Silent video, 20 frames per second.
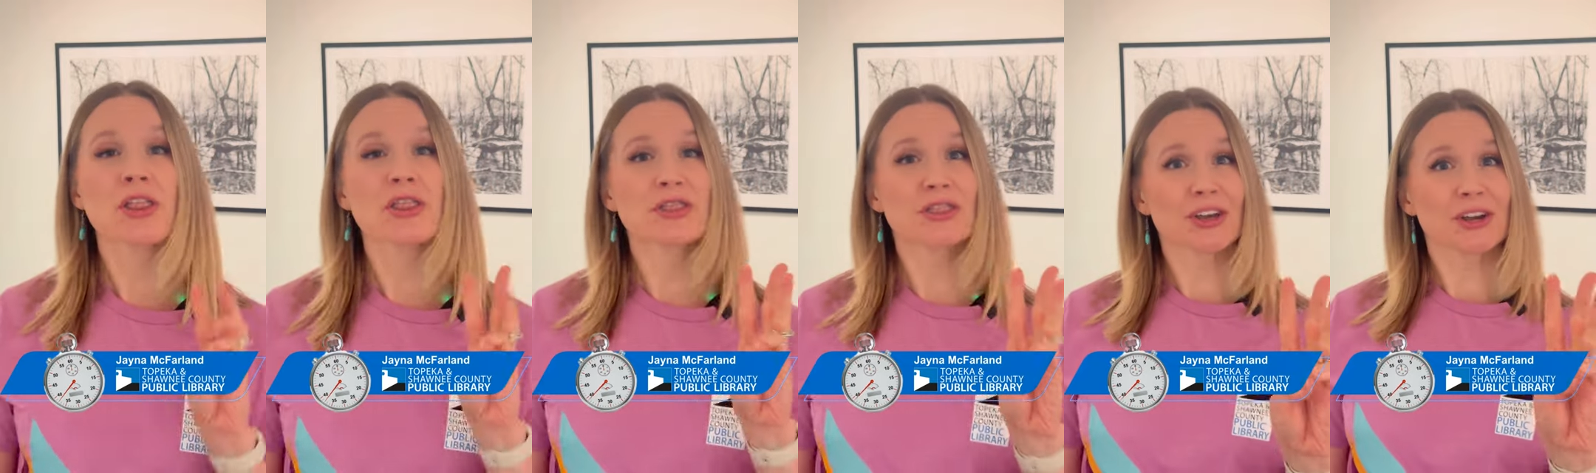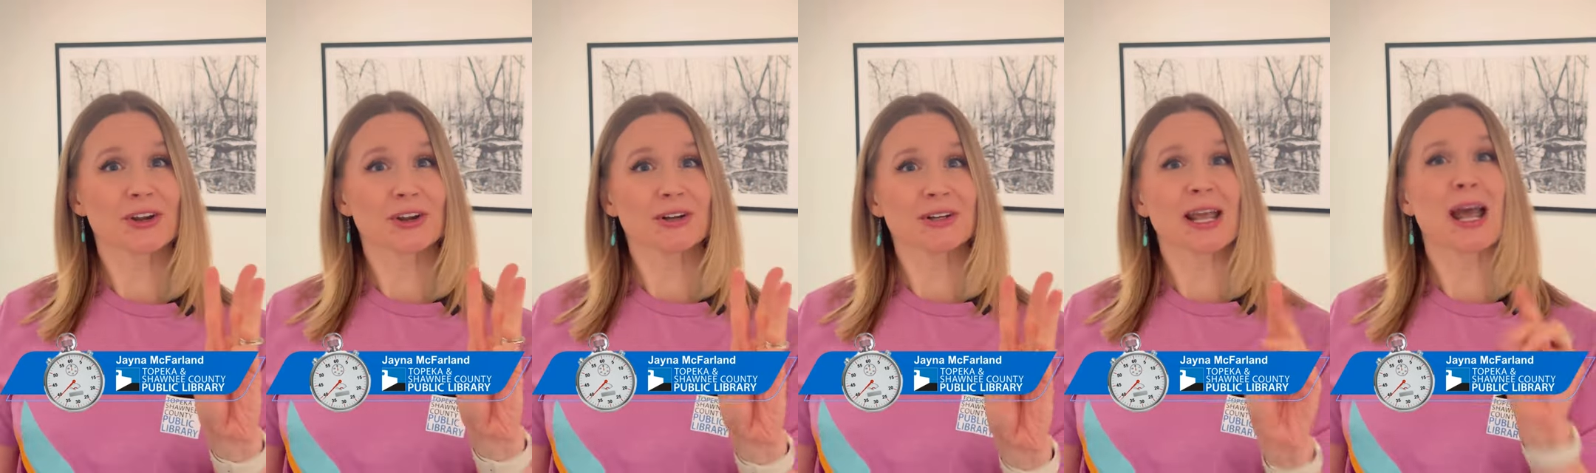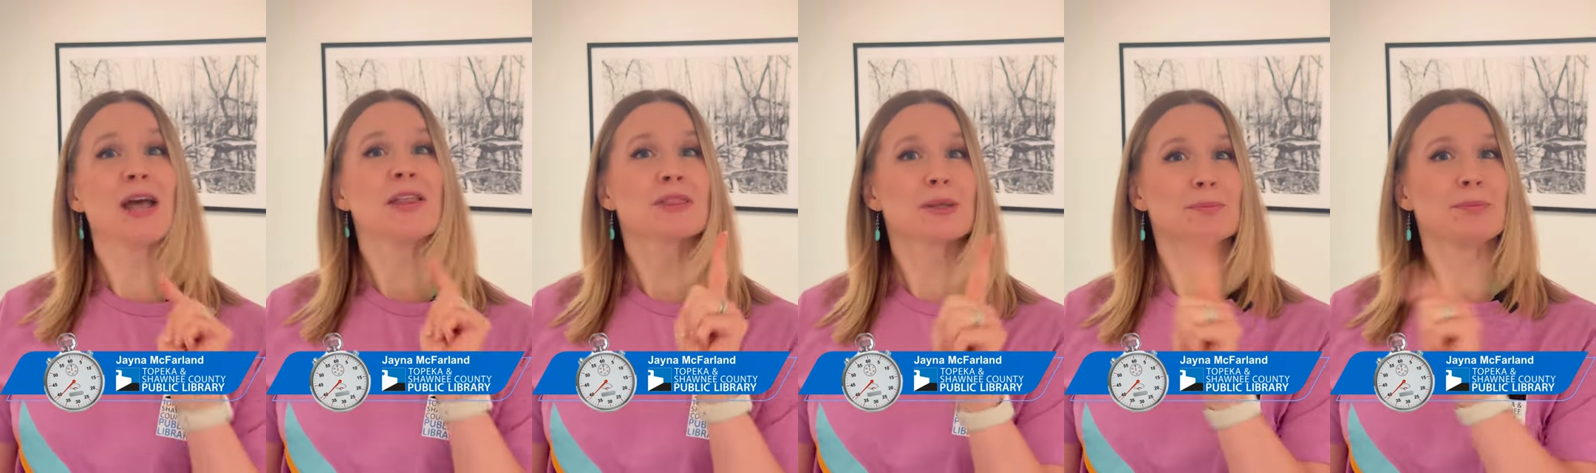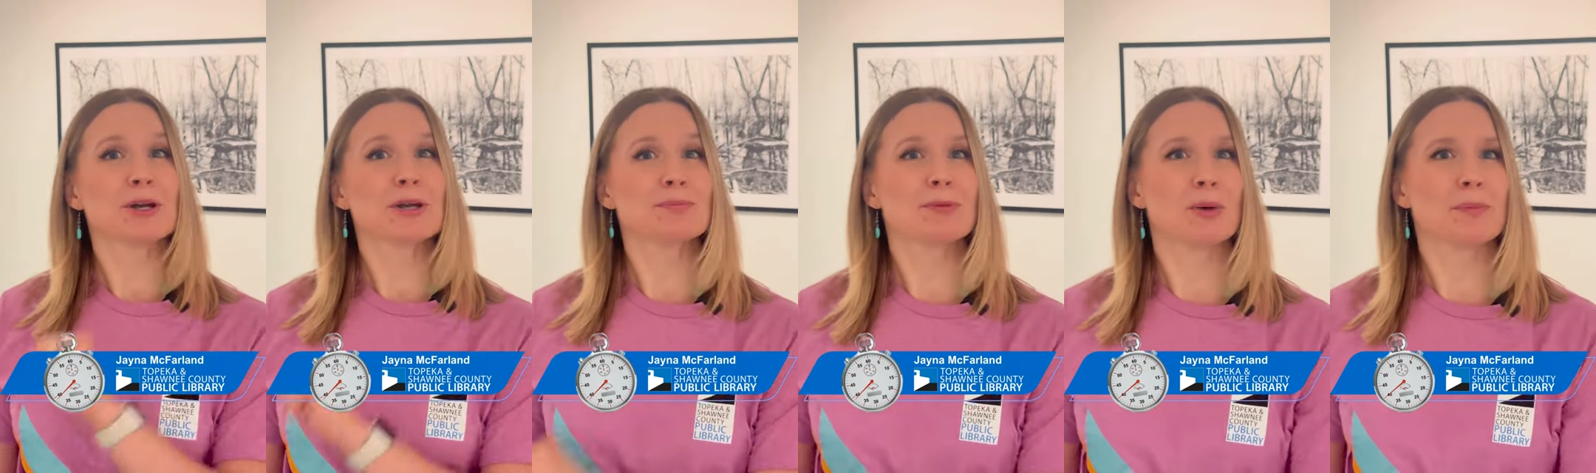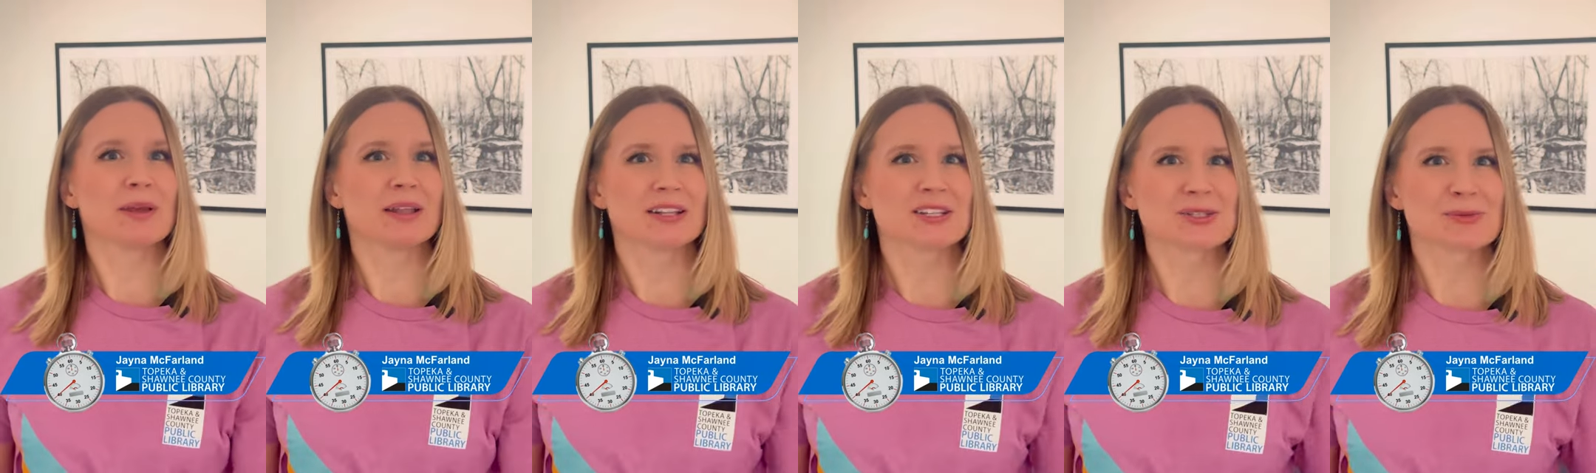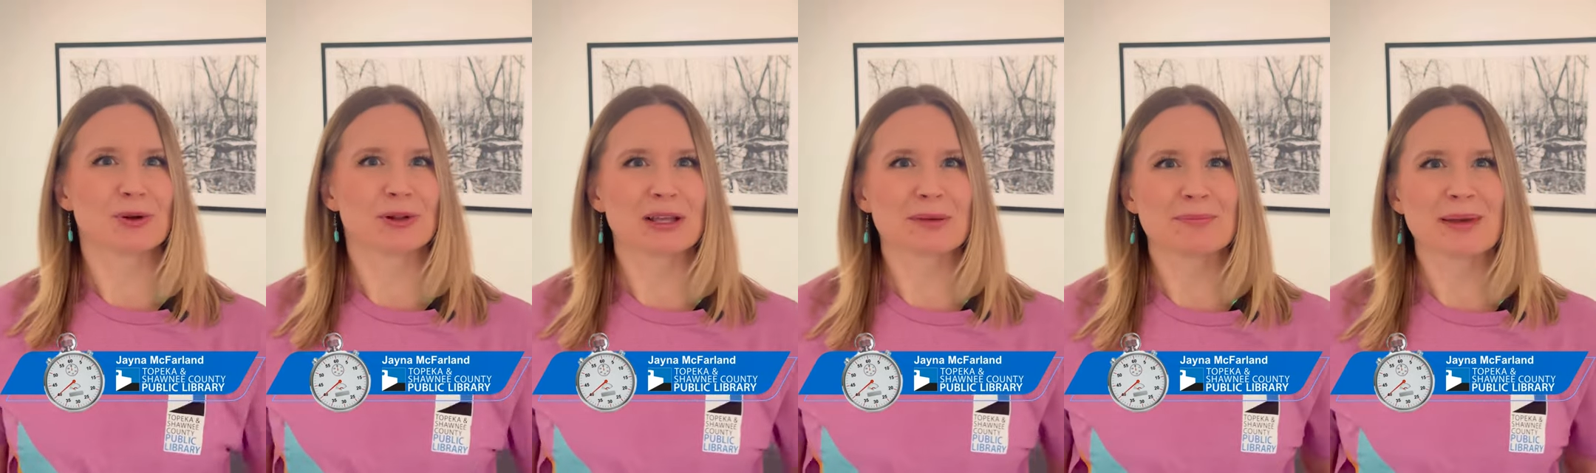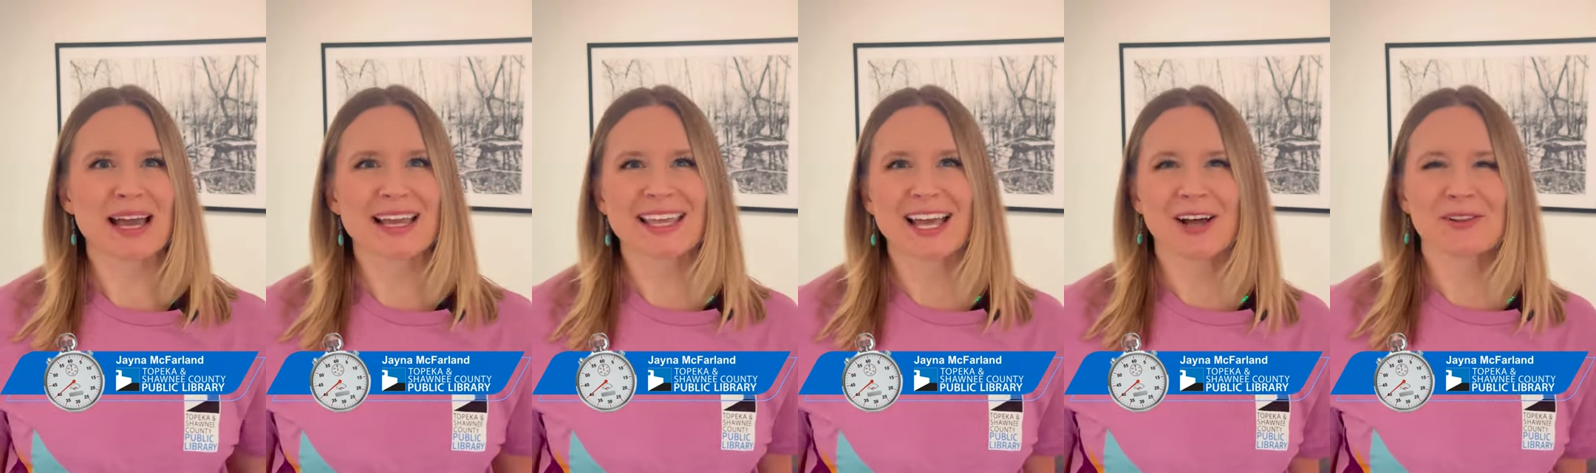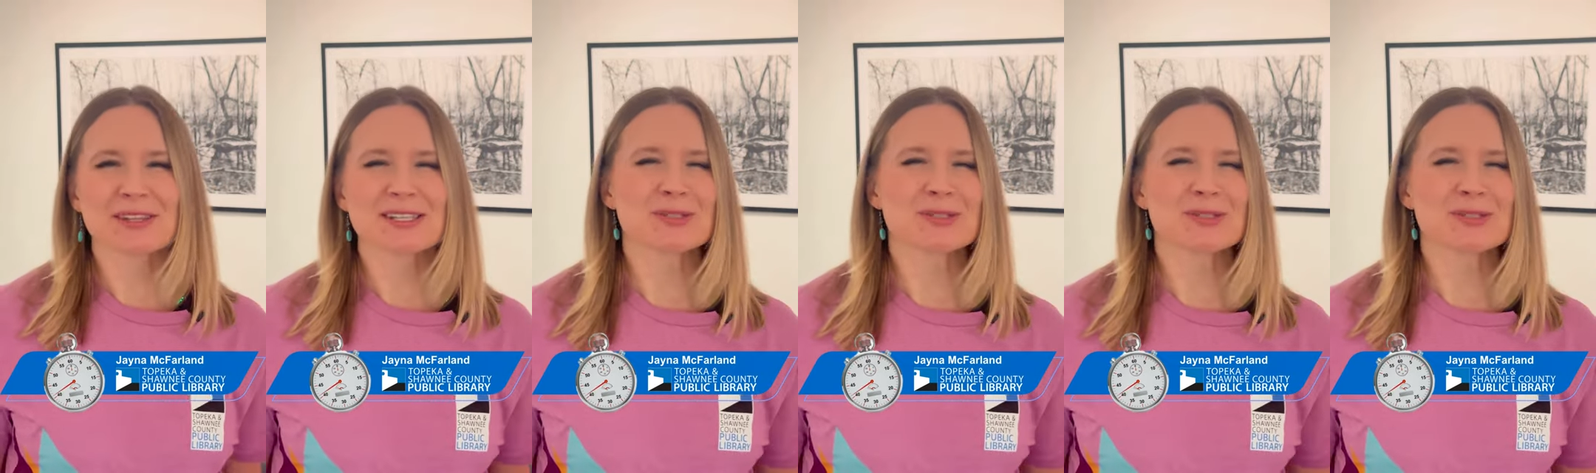Third, the Bookmobile is rolling back out